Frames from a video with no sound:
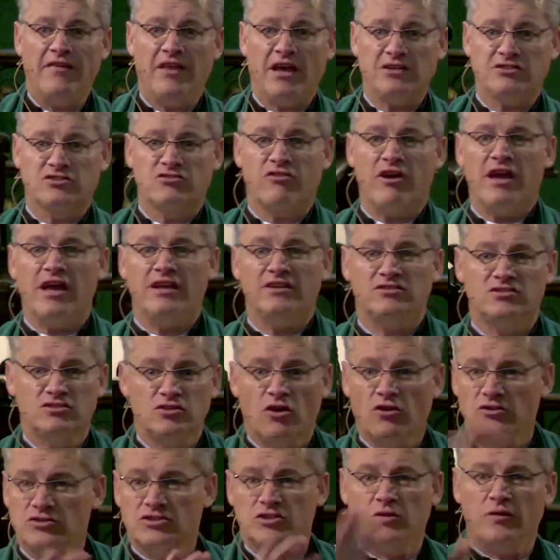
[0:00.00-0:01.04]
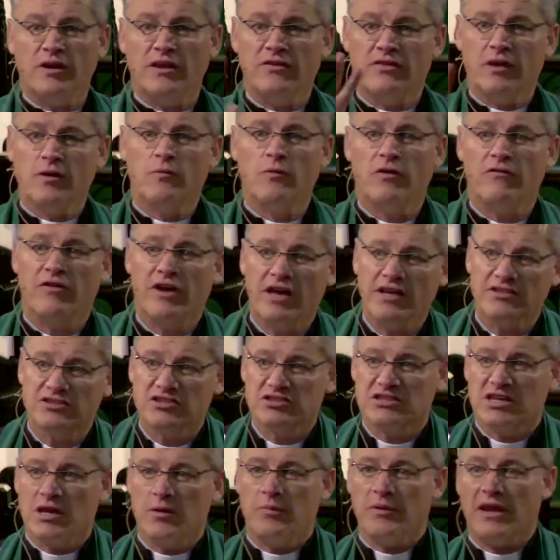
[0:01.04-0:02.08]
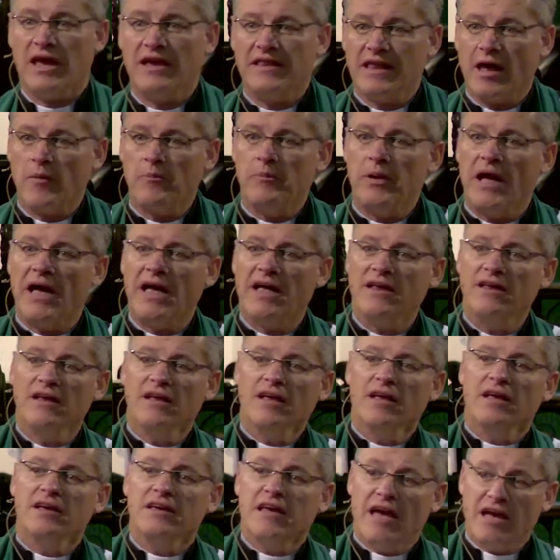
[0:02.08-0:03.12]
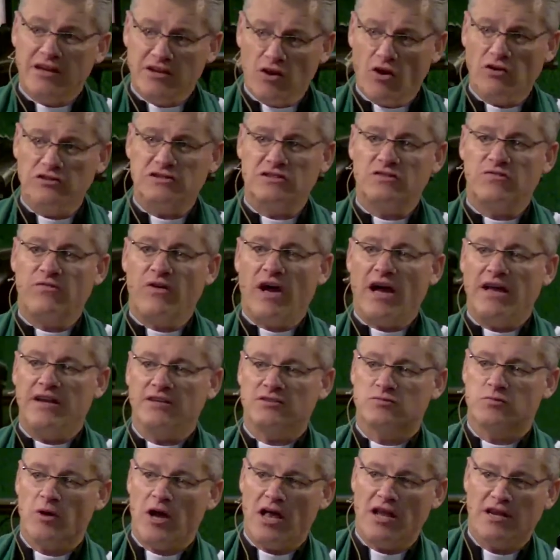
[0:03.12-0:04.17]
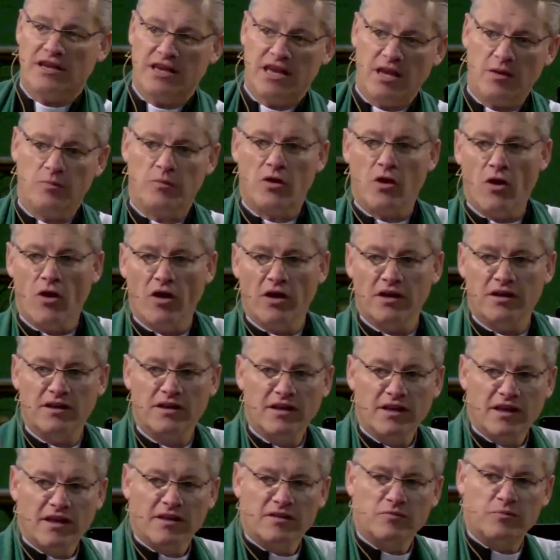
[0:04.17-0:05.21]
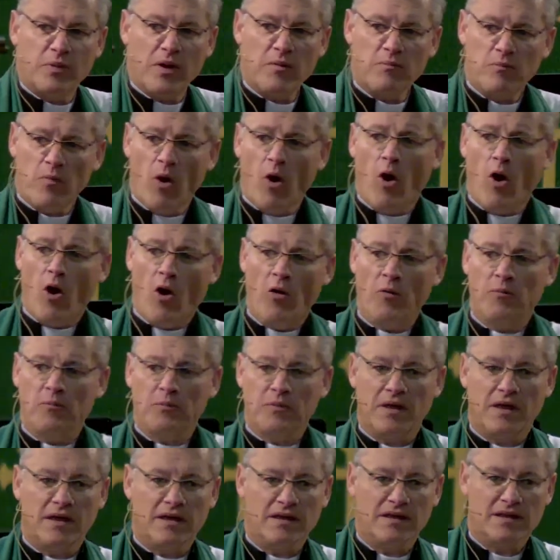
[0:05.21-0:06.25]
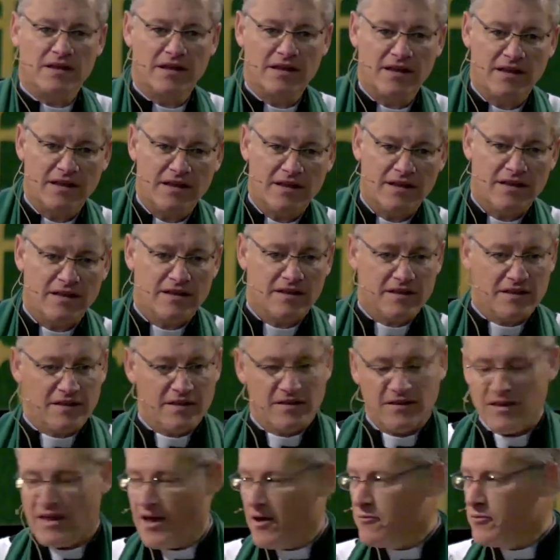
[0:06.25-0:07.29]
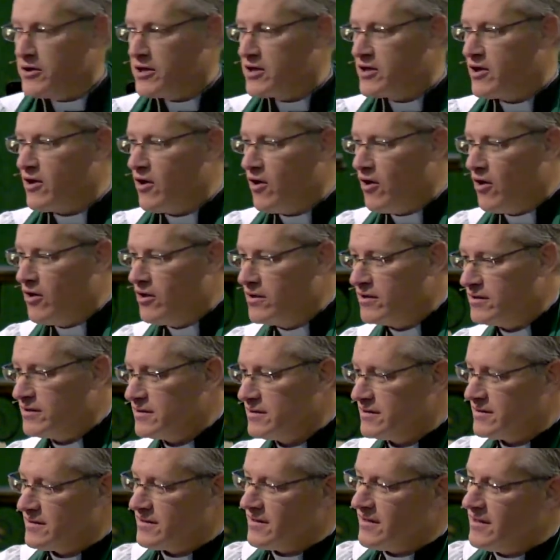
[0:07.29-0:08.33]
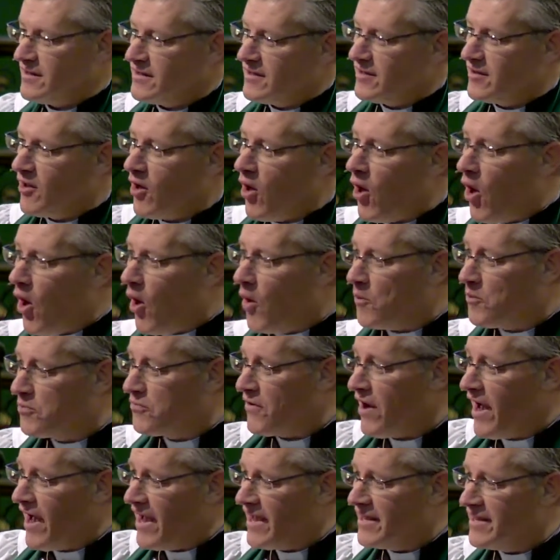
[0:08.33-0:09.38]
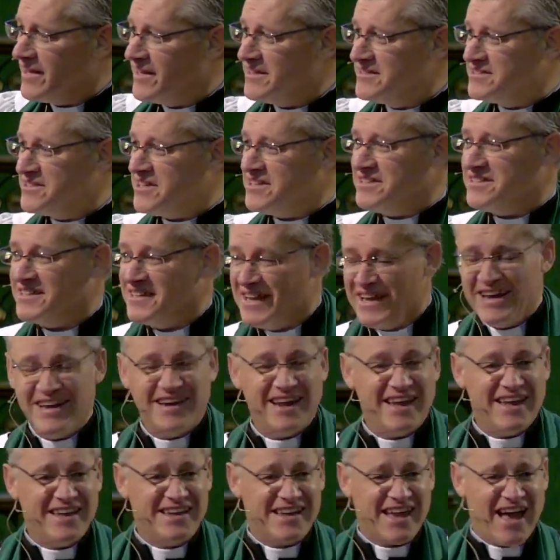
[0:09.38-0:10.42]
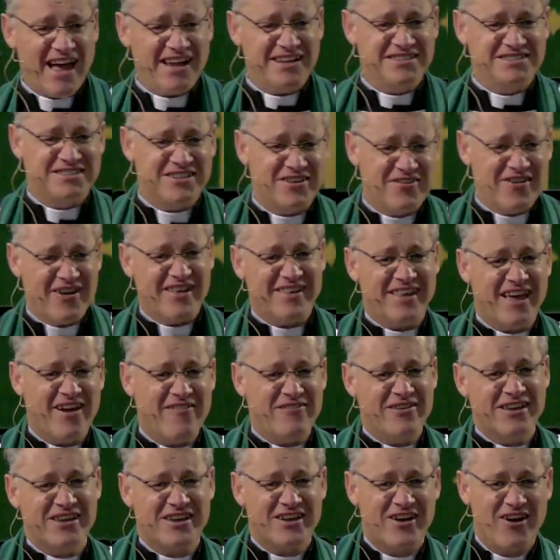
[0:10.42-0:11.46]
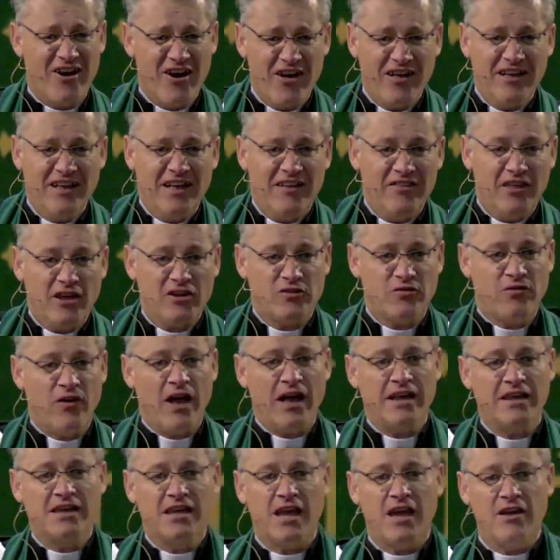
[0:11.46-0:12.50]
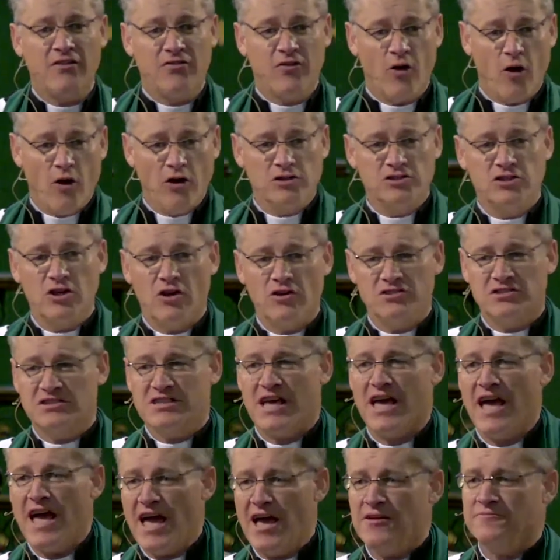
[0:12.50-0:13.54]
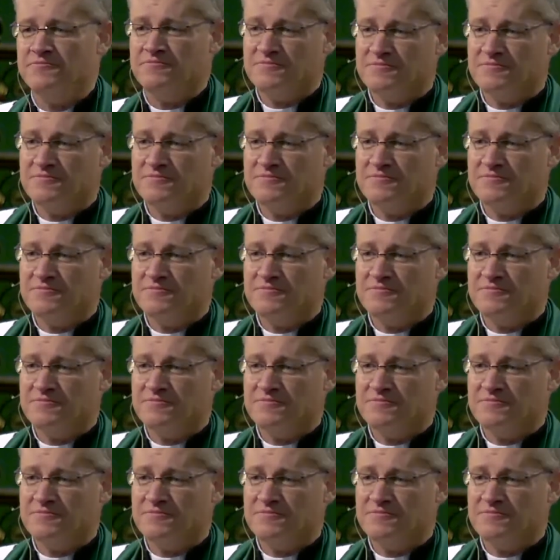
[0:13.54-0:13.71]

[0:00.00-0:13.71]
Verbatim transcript: That's great. Don't do anything with it. Just keep it like that. Pat, yeah, yours is fine as well. Keep going. Bit more. There we go. Oh, Brian, he didn't need it. He can do it. There we go. That's fine. Keith, hold yours there.